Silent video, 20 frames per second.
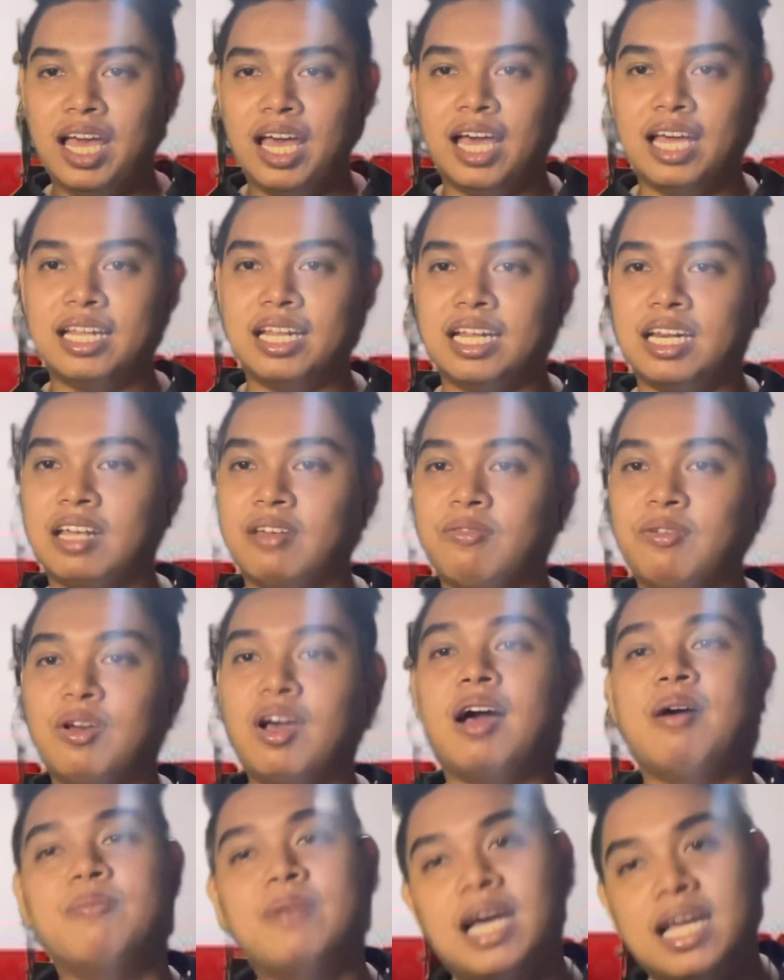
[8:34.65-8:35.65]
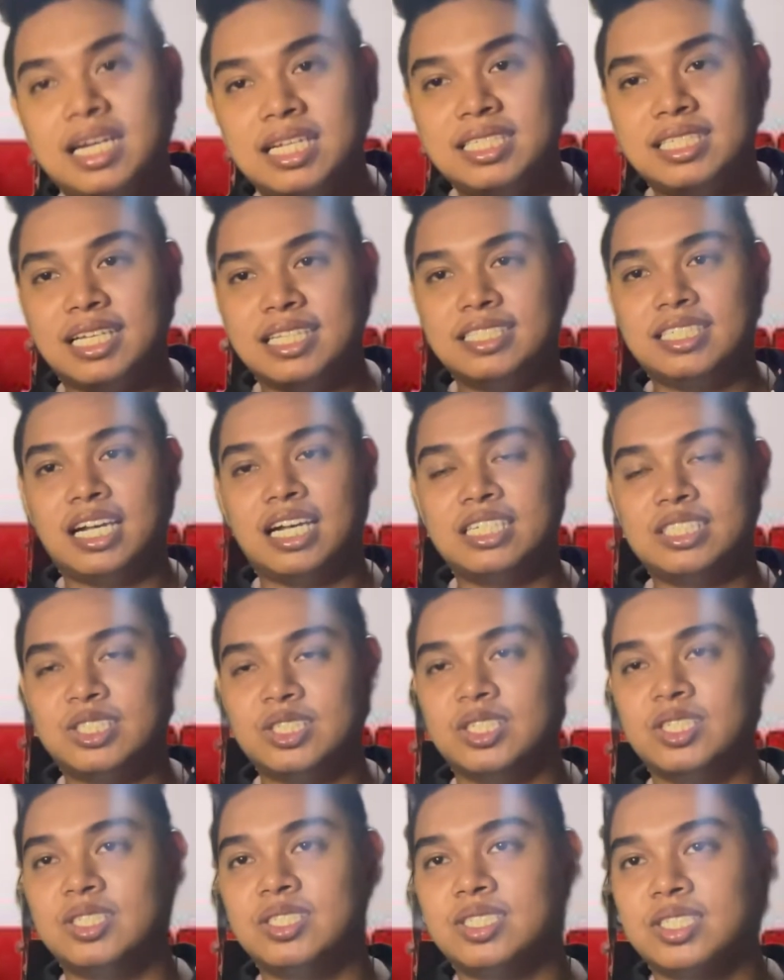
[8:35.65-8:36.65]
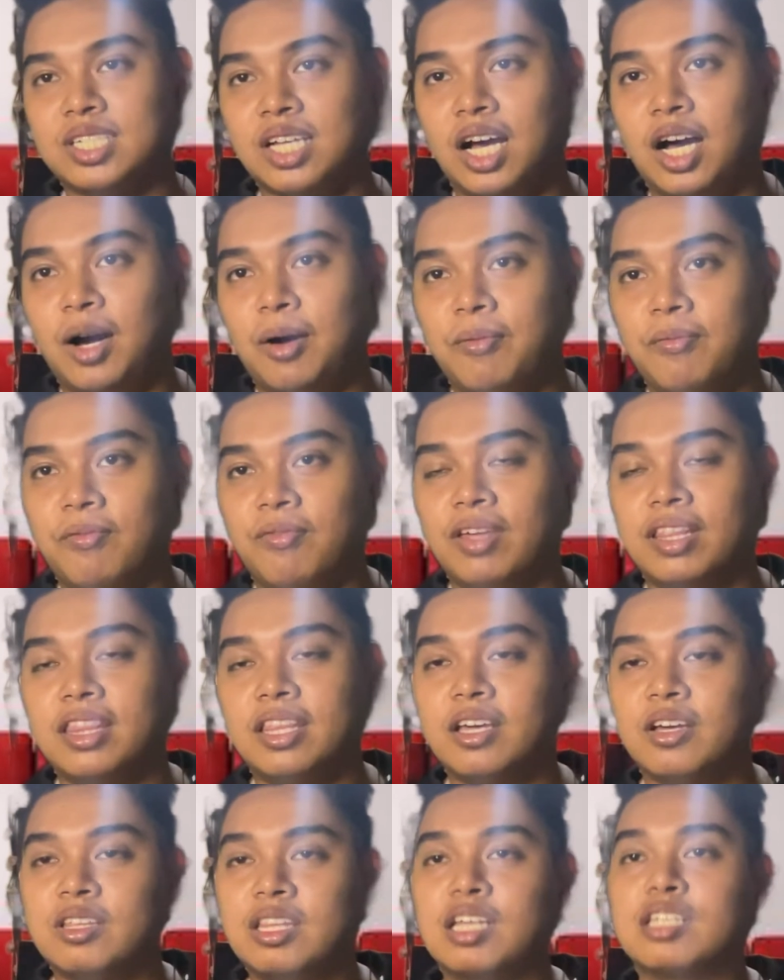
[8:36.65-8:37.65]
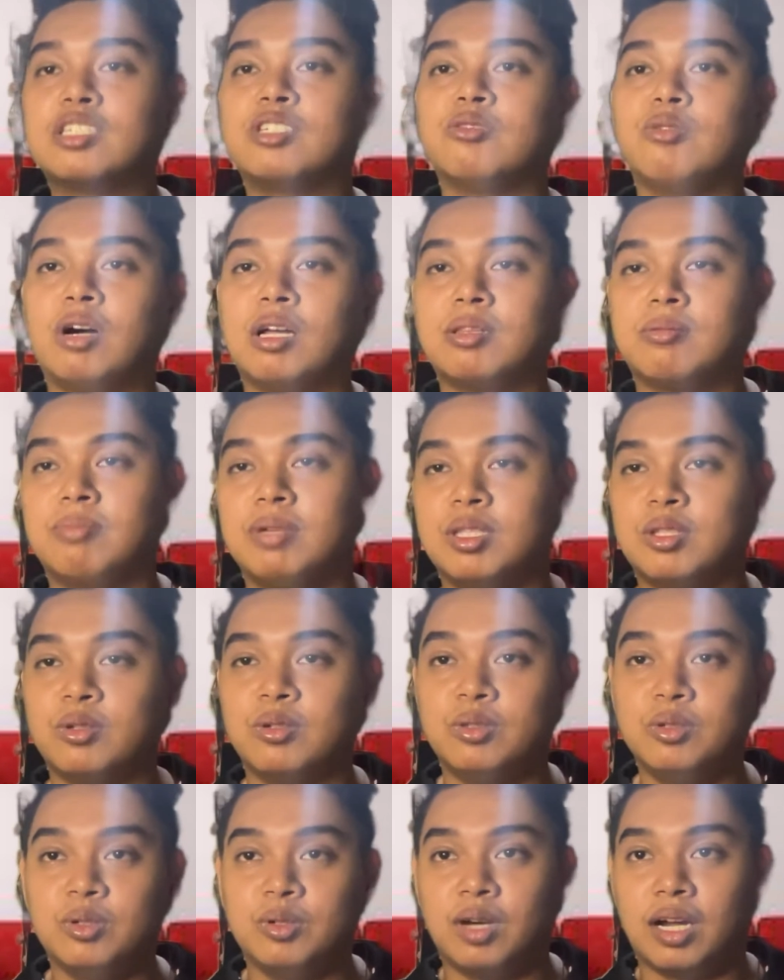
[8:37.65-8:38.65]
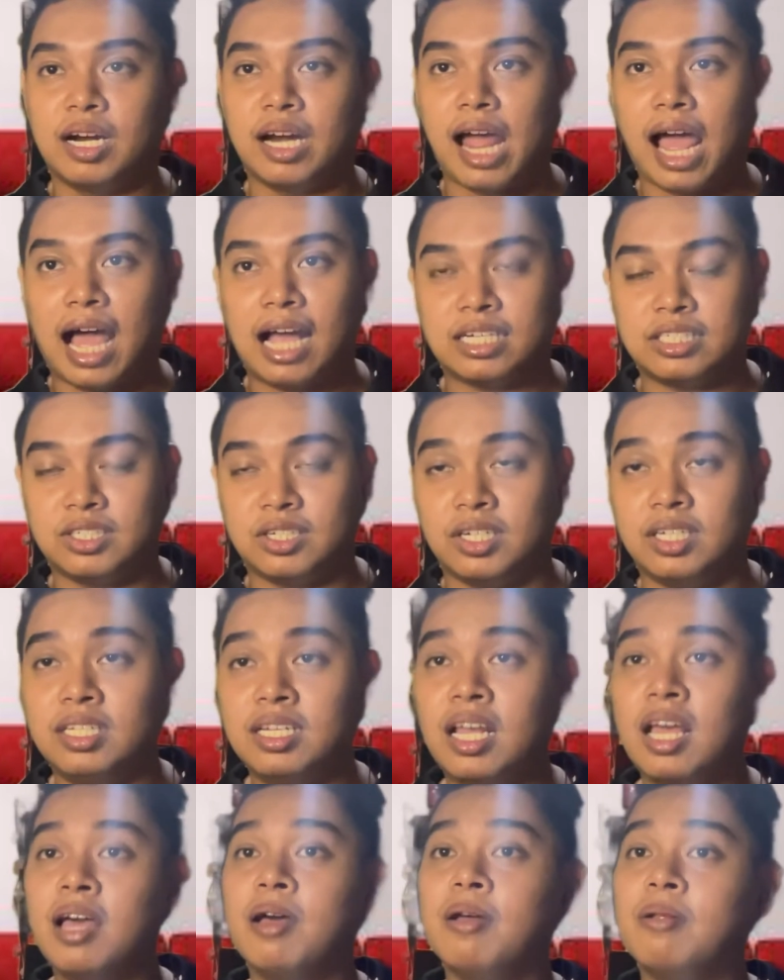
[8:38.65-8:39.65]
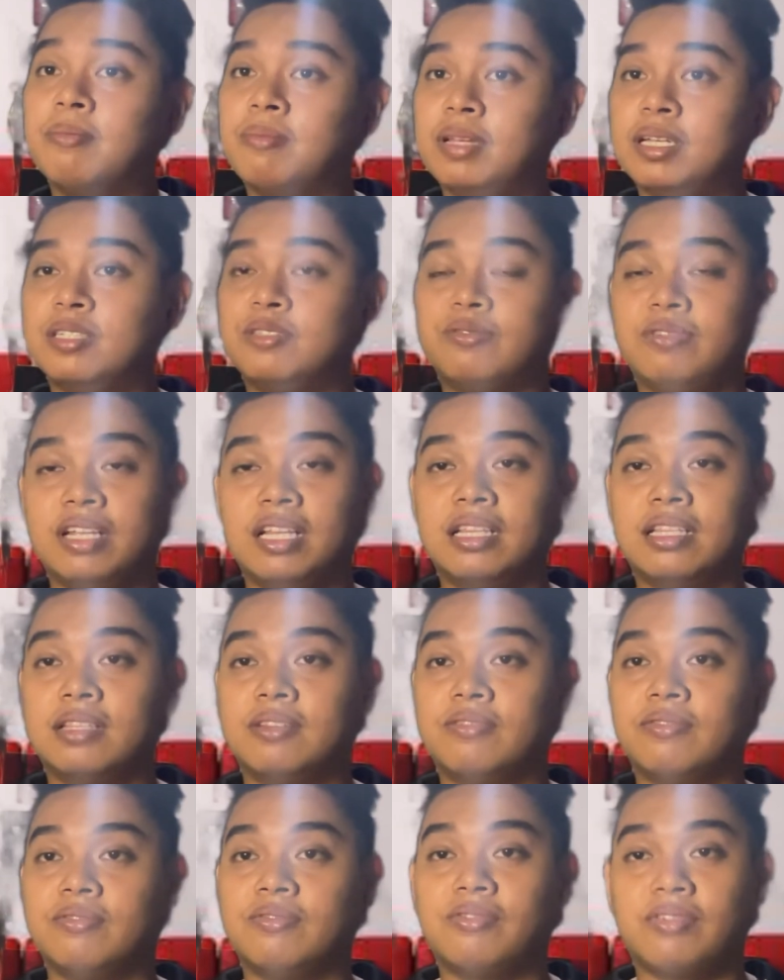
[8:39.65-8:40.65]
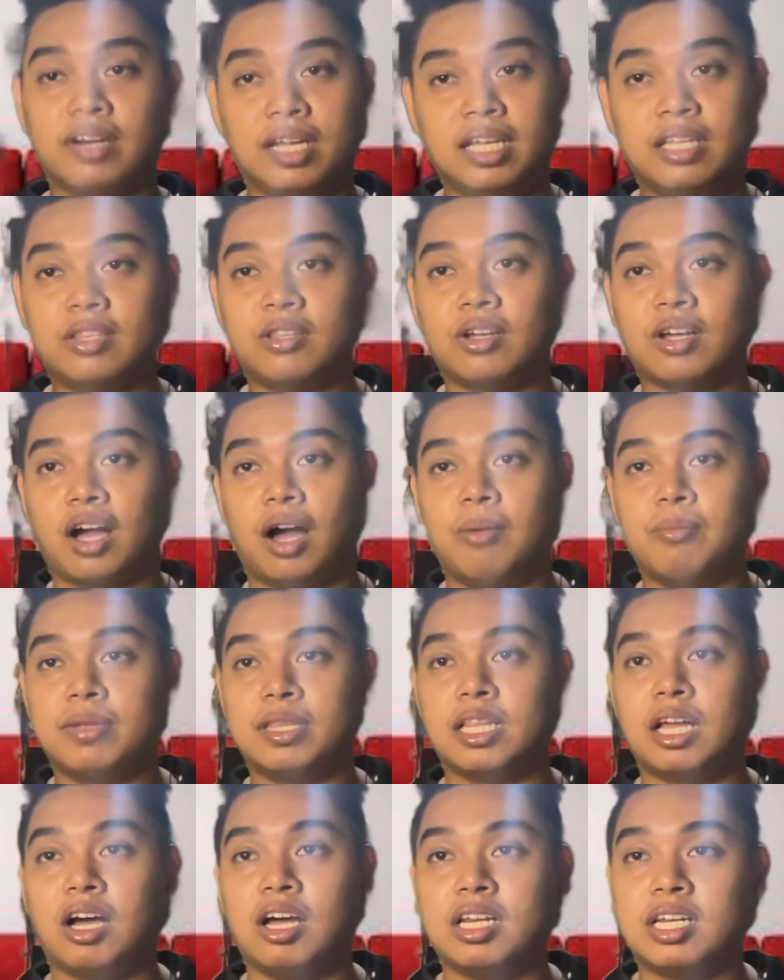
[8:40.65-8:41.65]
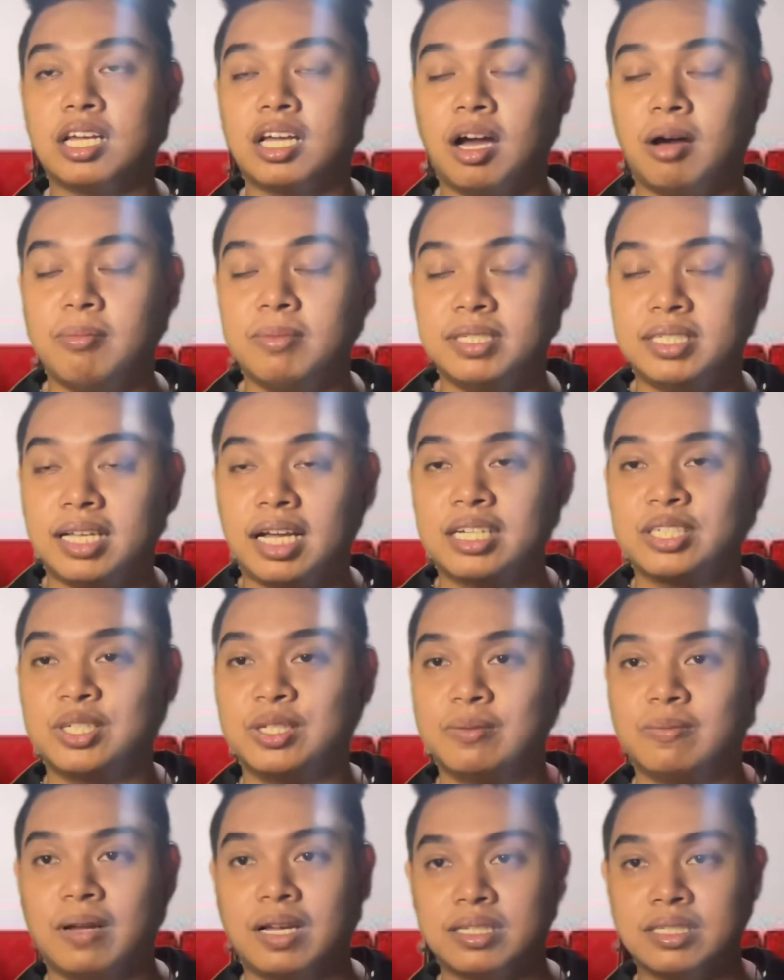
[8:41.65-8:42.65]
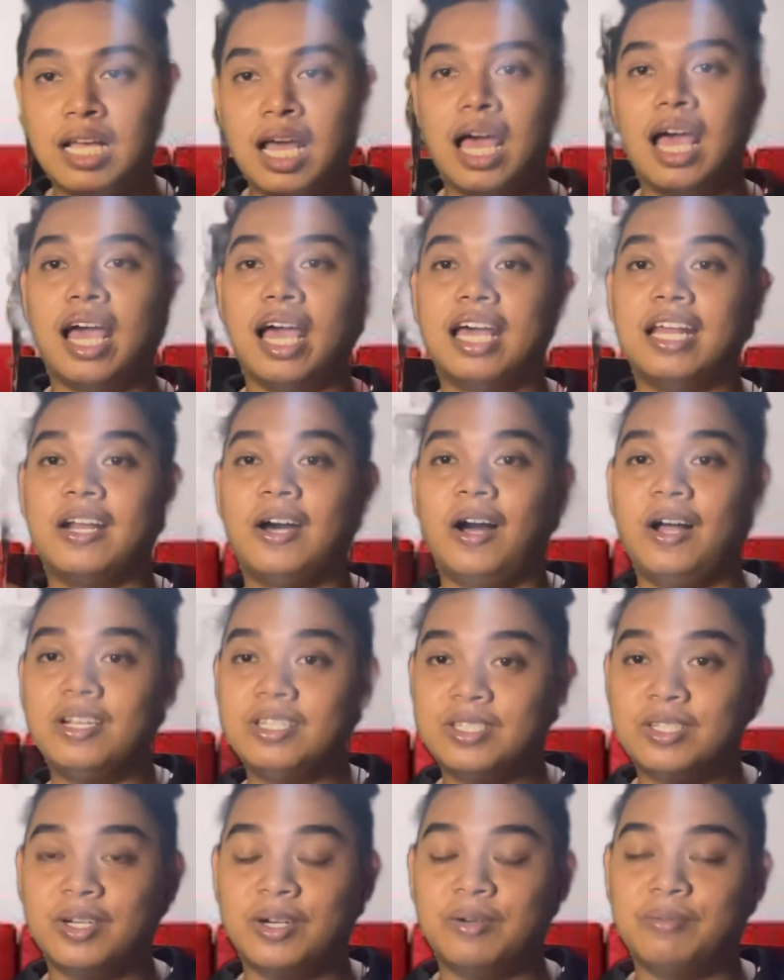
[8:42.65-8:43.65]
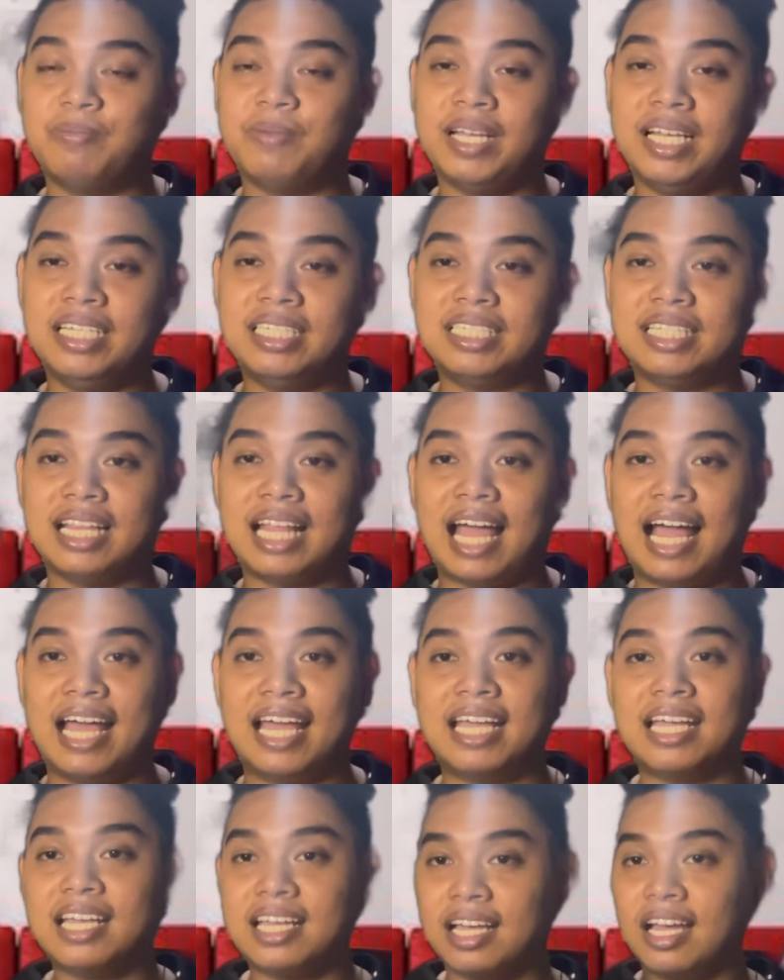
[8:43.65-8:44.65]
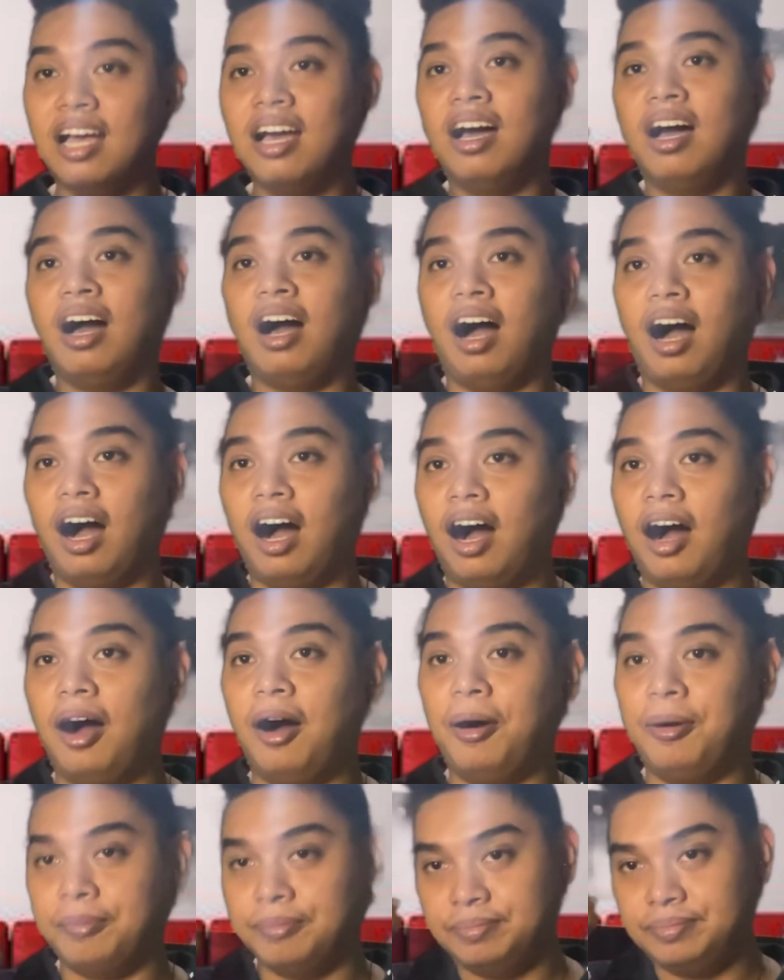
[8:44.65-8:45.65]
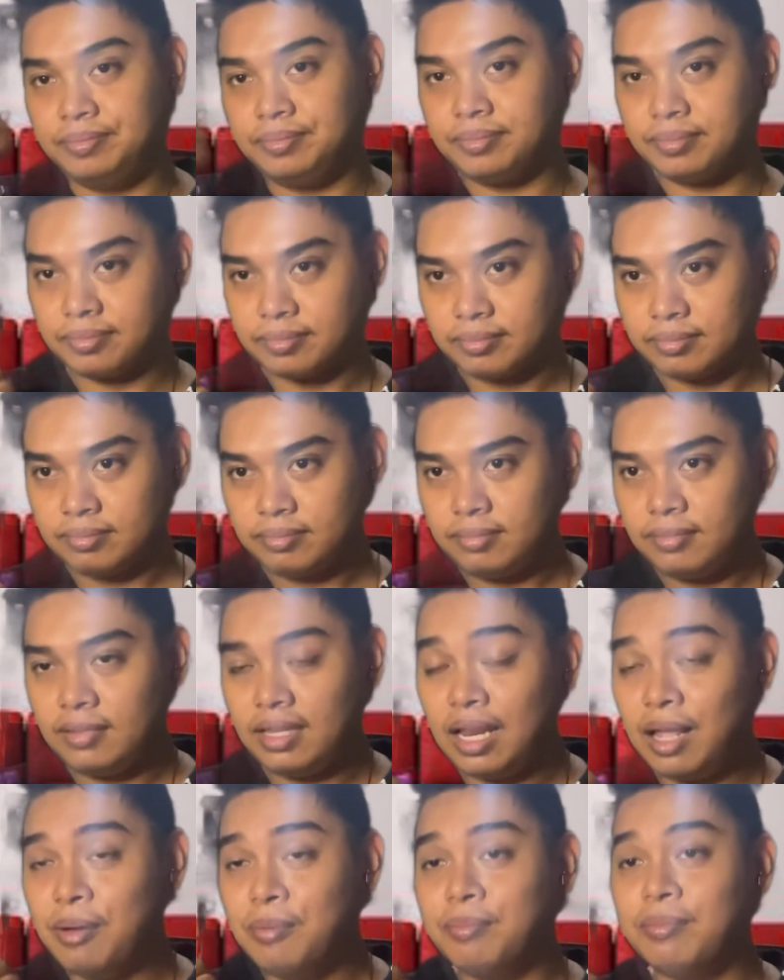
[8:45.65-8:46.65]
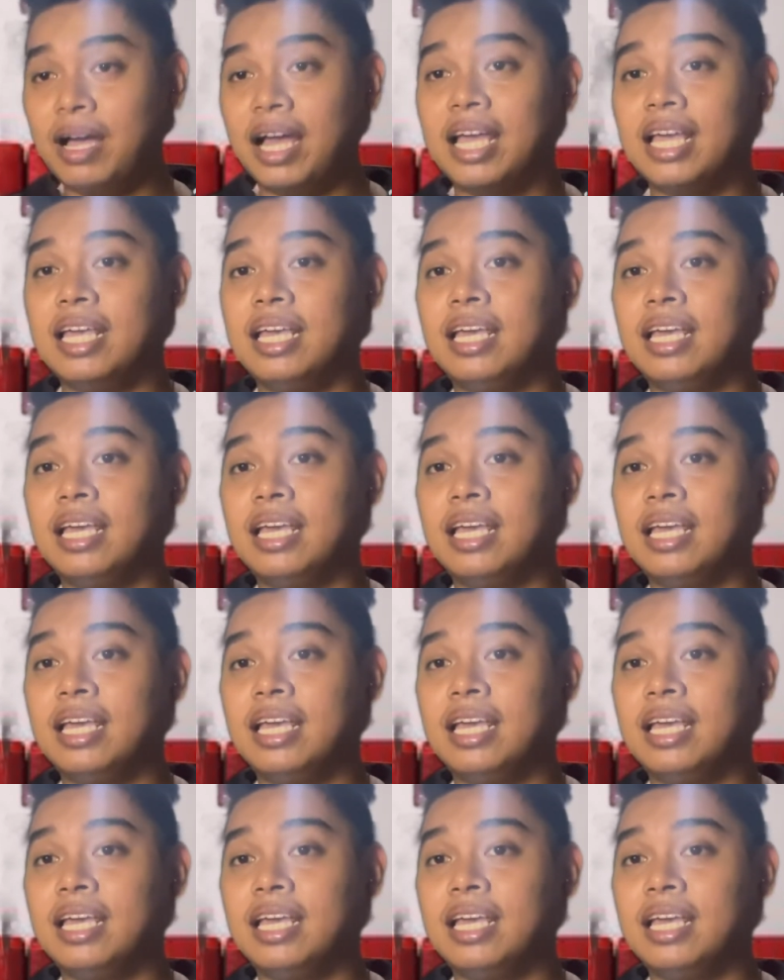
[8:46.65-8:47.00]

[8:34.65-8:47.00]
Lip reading: And then if you have any suggestions, video that you want me to do a reaction, please feel free to comment down in the comment section. But and also please like my